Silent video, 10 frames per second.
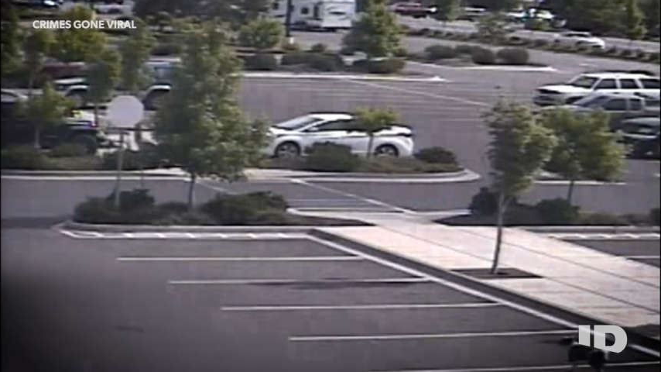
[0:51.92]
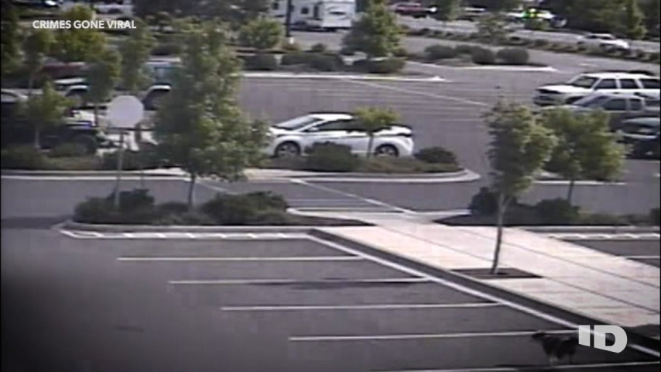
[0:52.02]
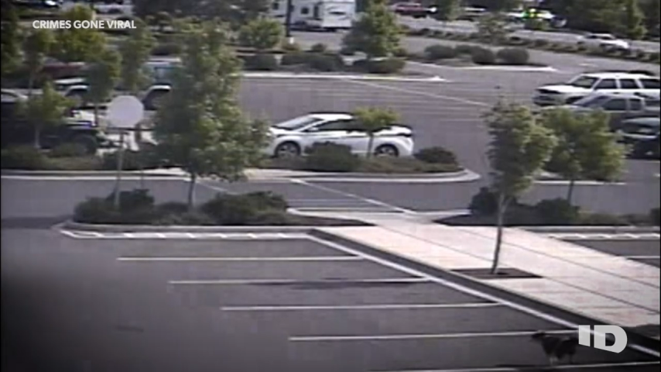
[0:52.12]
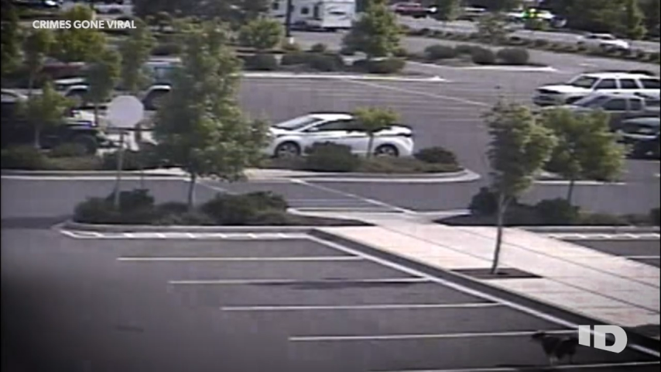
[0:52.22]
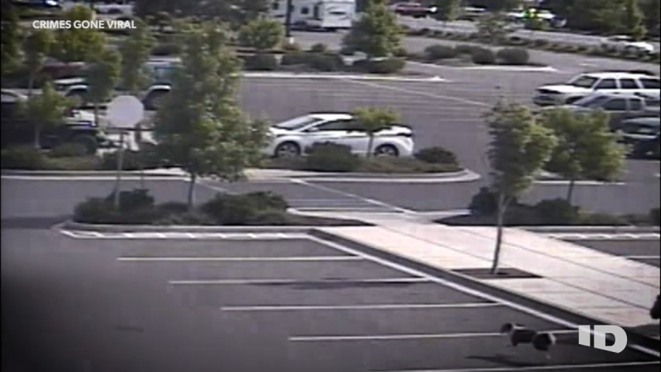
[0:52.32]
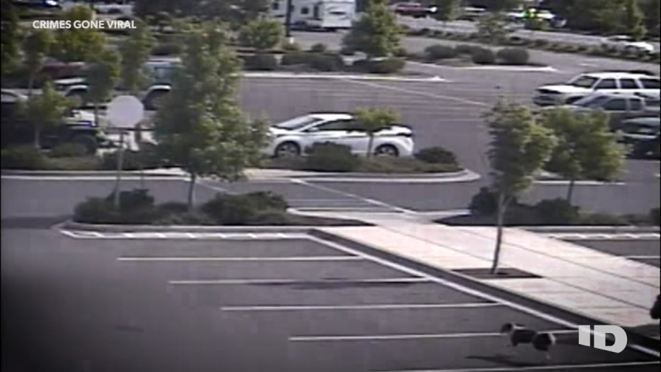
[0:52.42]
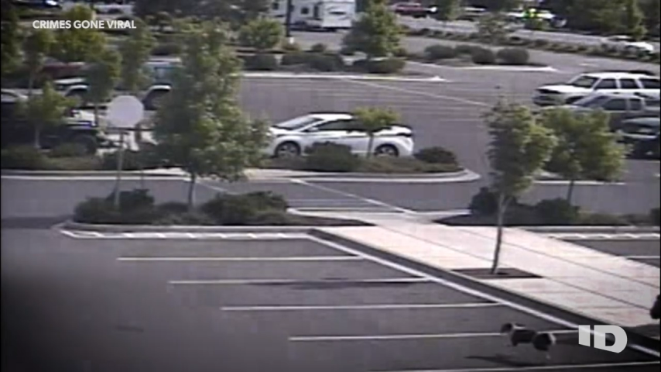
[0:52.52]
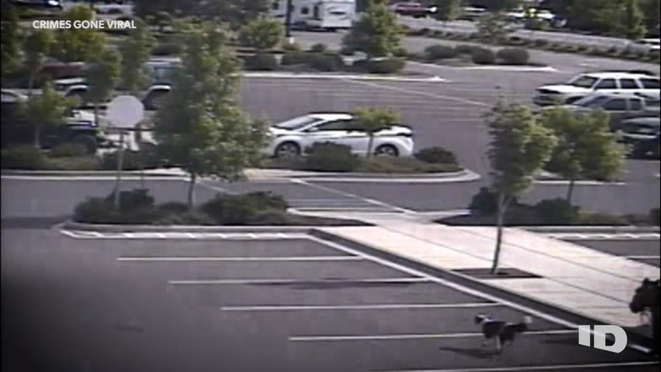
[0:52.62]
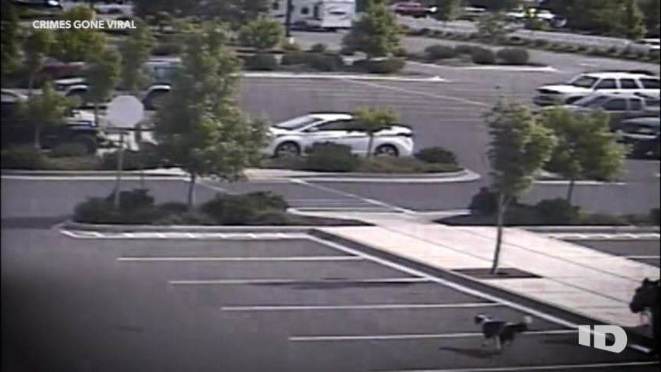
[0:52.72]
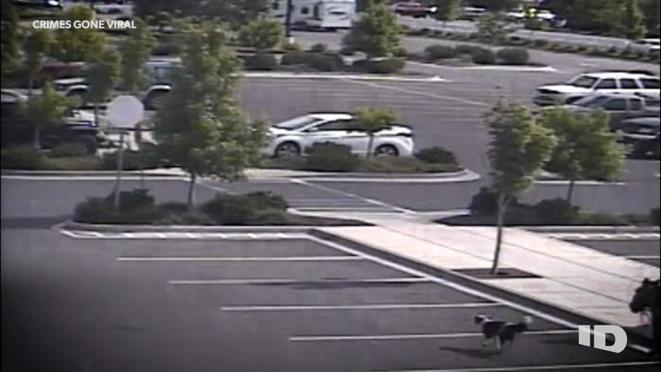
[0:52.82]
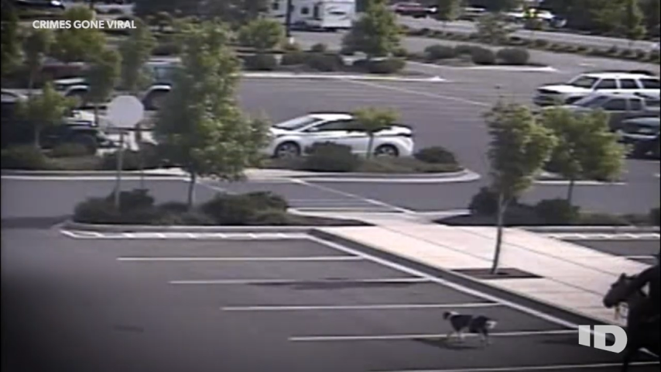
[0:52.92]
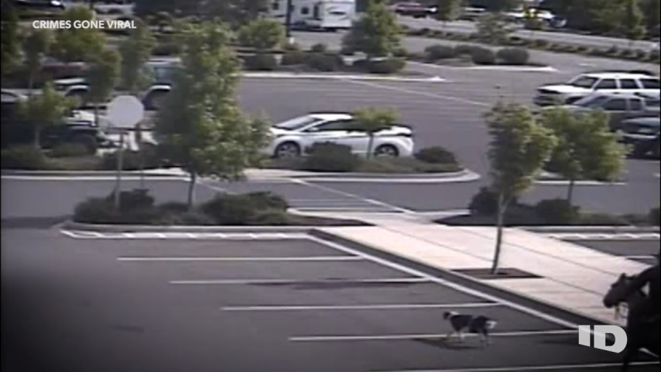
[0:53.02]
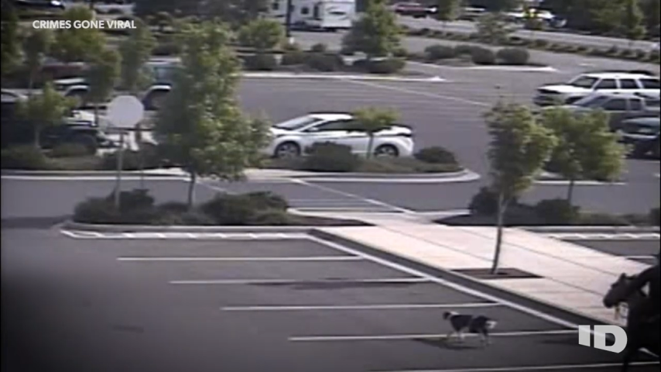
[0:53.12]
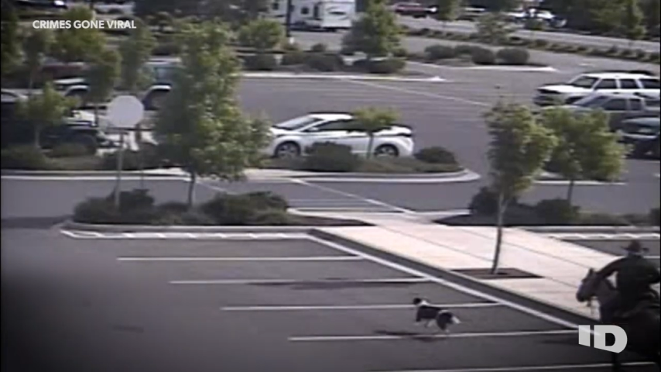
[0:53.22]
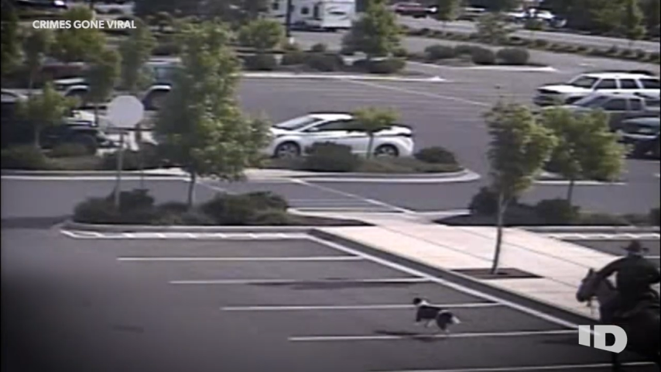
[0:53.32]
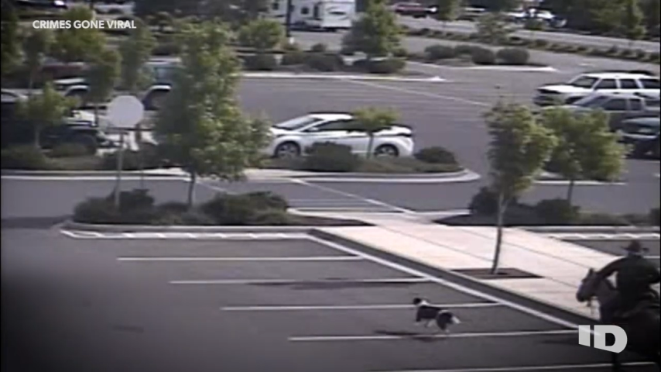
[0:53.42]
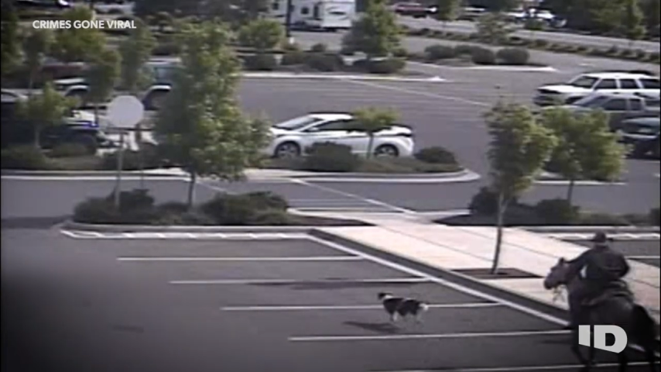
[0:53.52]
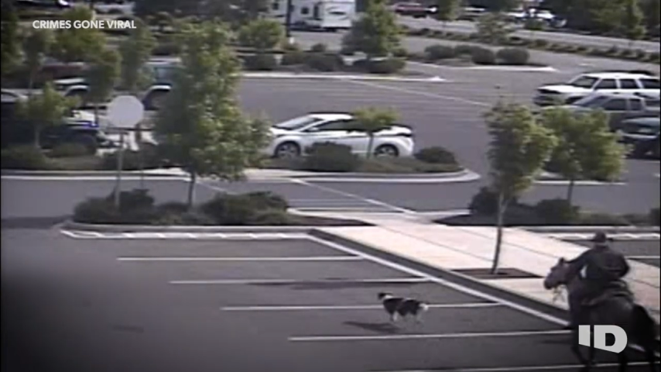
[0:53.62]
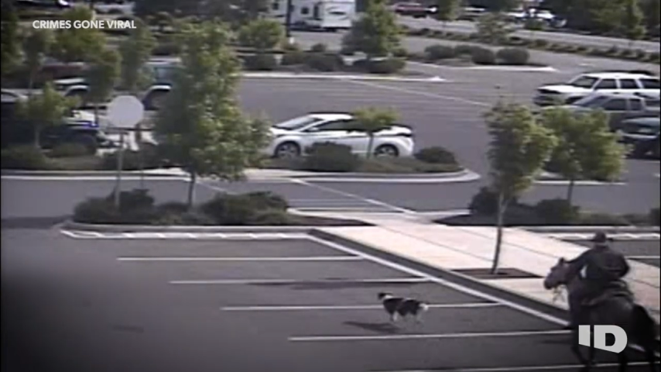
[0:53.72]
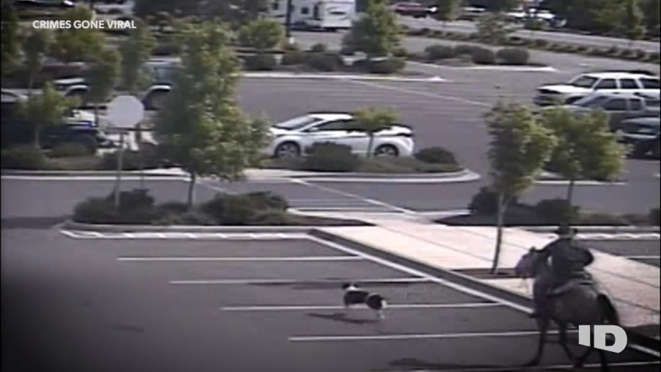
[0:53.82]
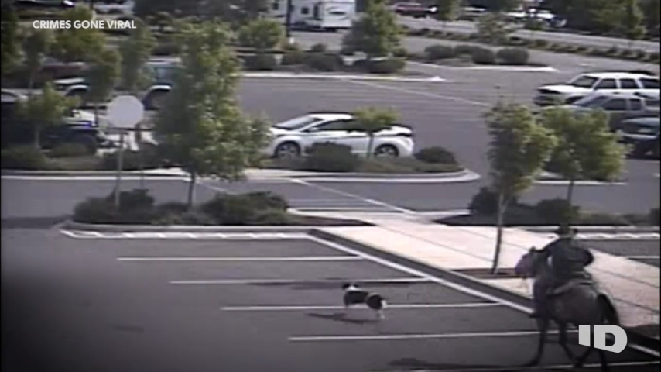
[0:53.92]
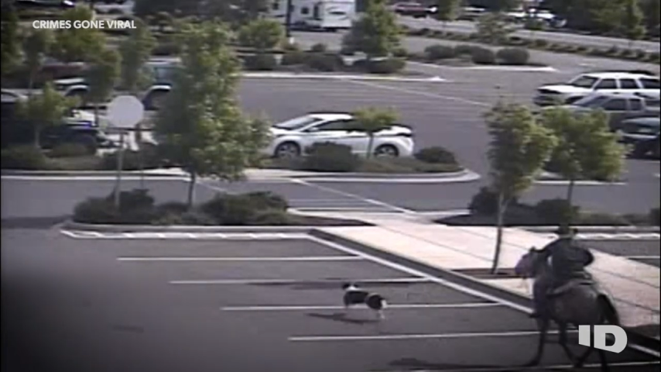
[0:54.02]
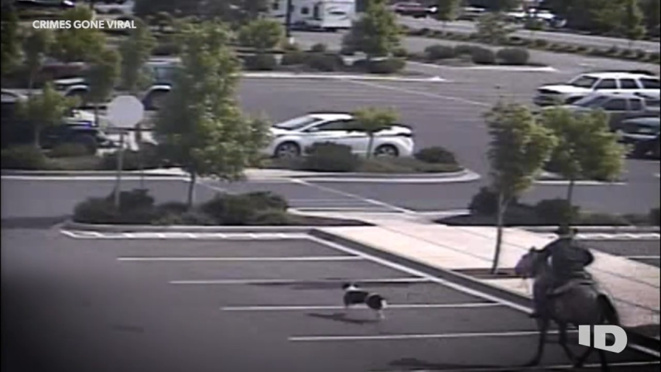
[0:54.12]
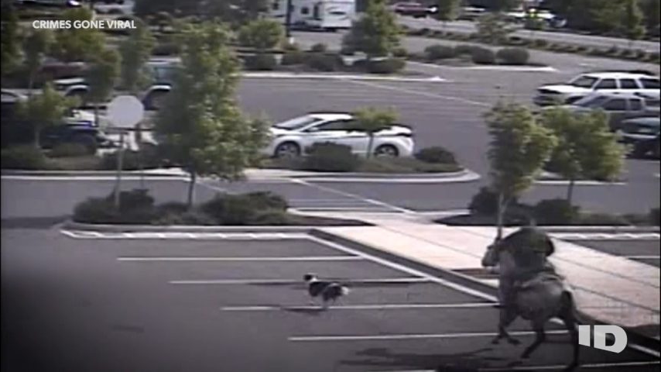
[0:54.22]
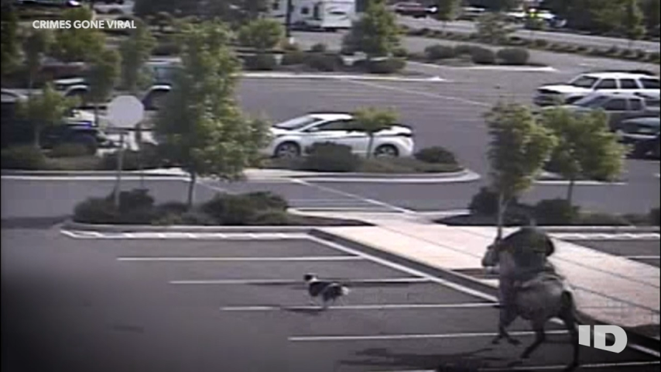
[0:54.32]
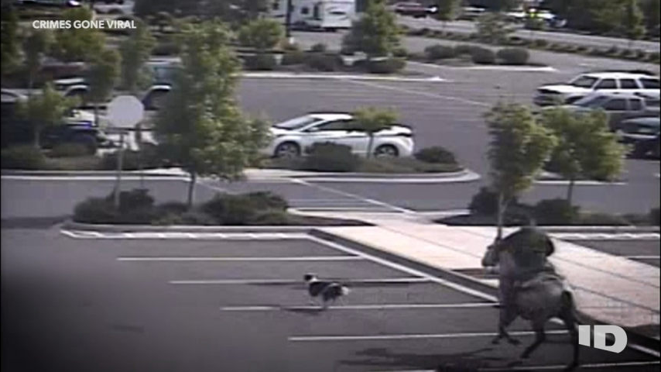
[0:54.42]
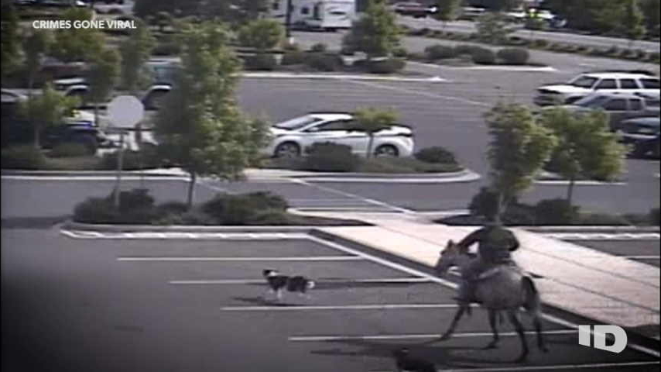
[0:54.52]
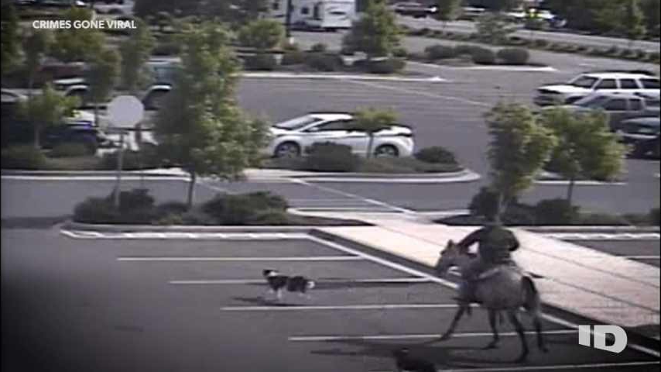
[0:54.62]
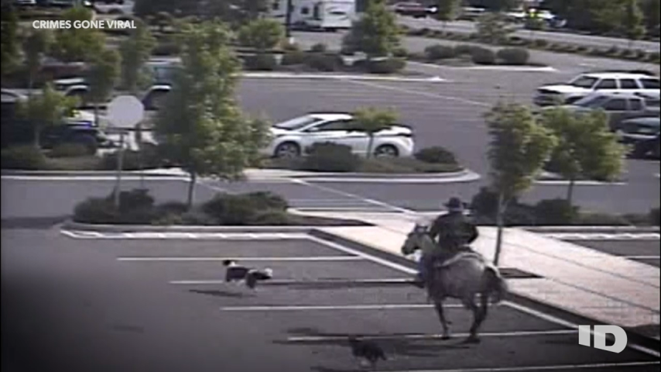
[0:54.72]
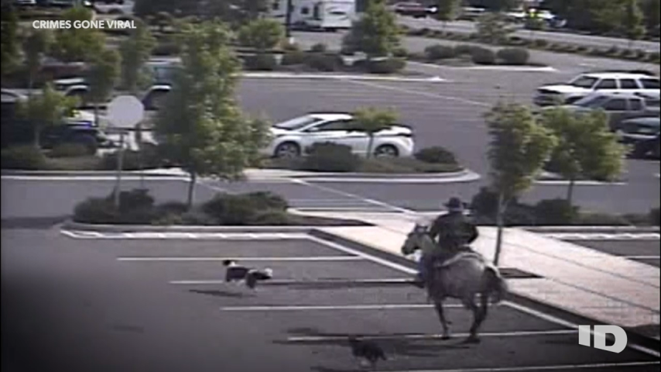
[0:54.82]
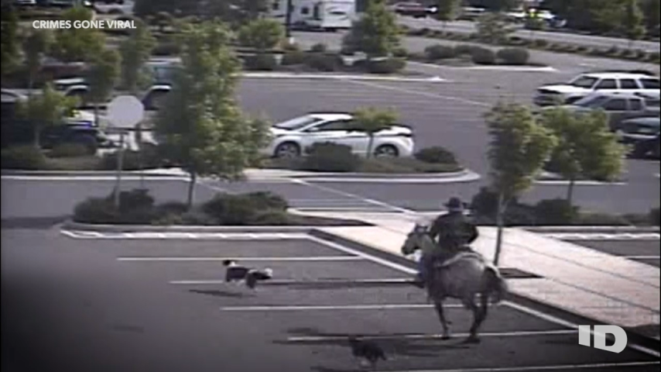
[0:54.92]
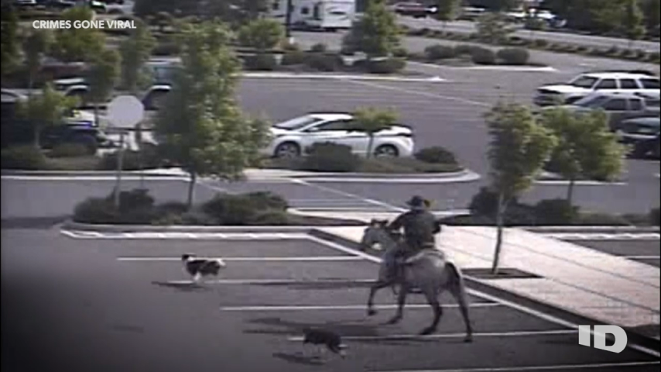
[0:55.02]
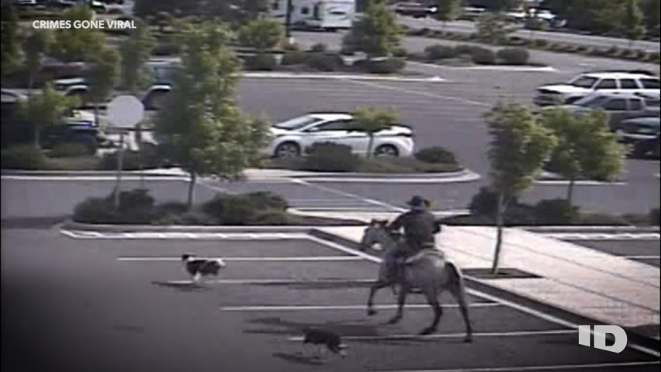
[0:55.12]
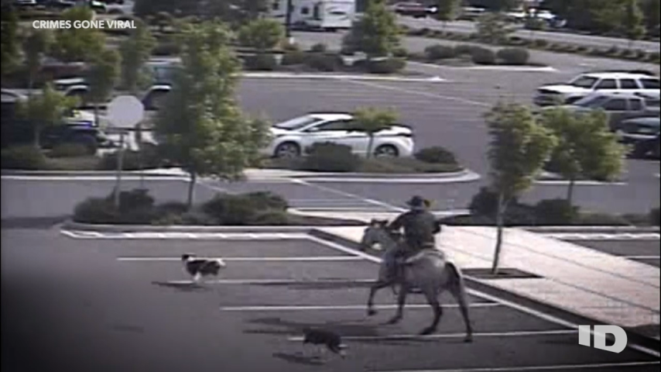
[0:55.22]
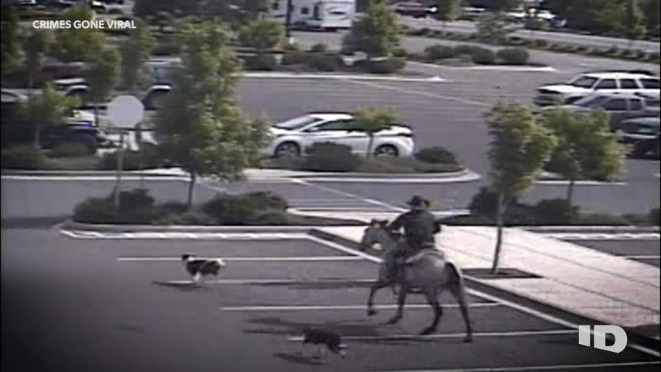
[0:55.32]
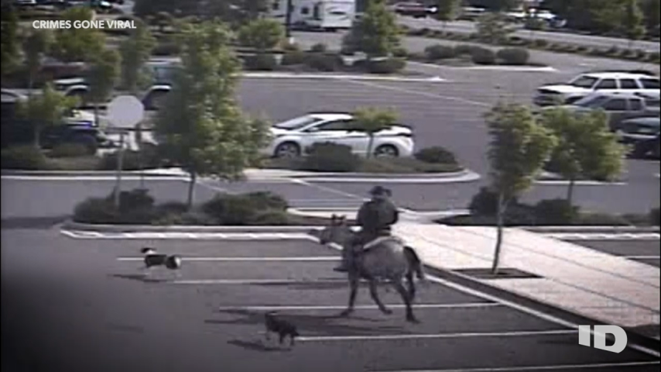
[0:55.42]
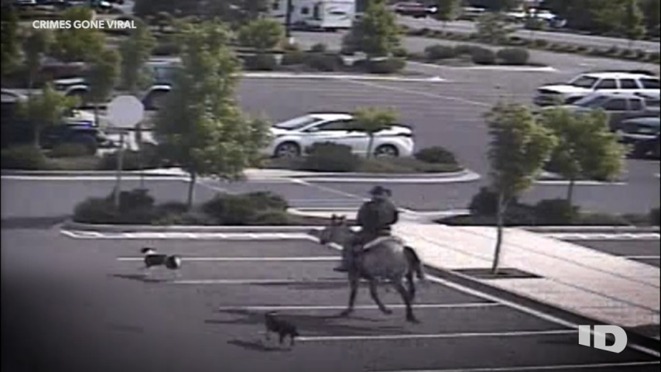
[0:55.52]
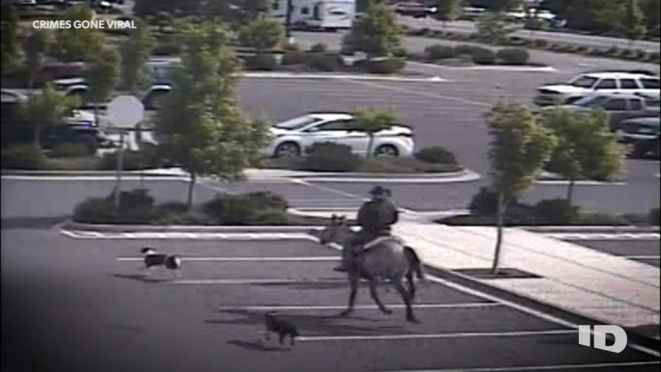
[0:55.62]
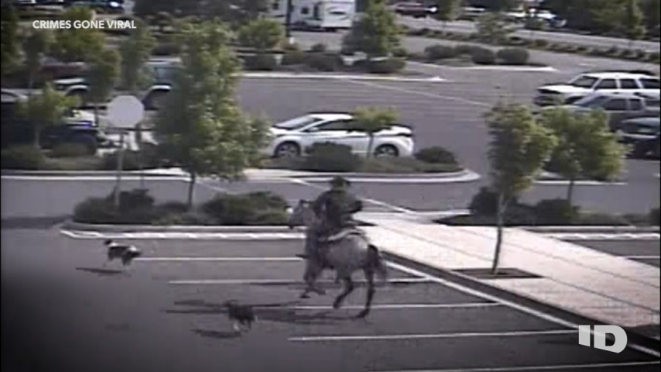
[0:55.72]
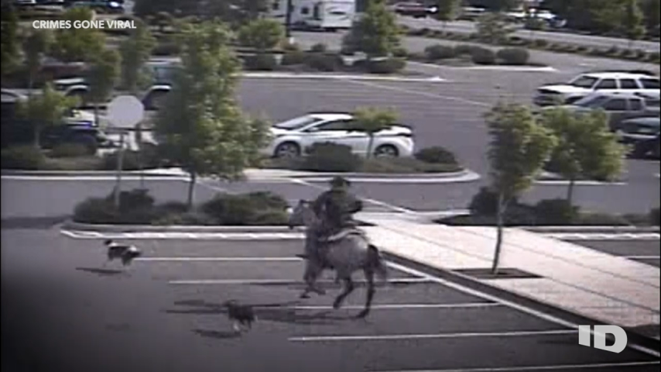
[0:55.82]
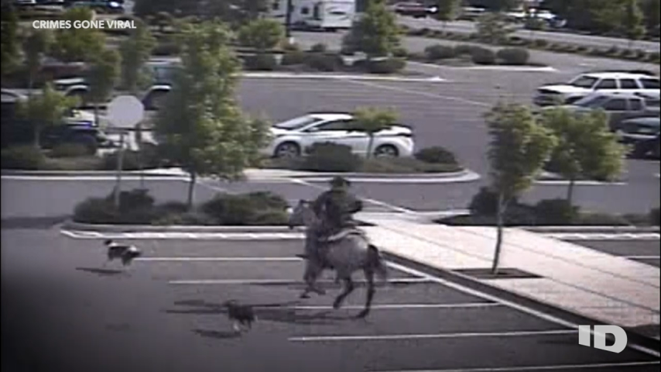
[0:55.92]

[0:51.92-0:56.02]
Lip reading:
Nobody's mouth can be seen.